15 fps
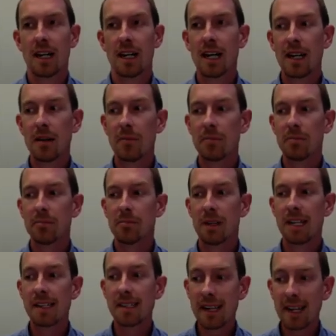
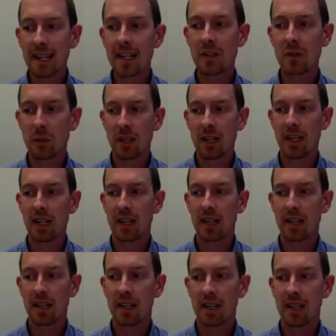A second
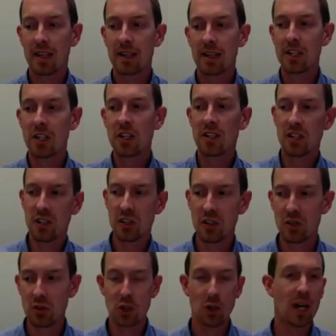way, in addition
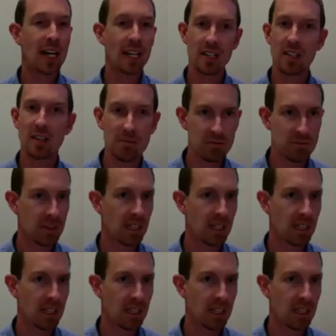to trying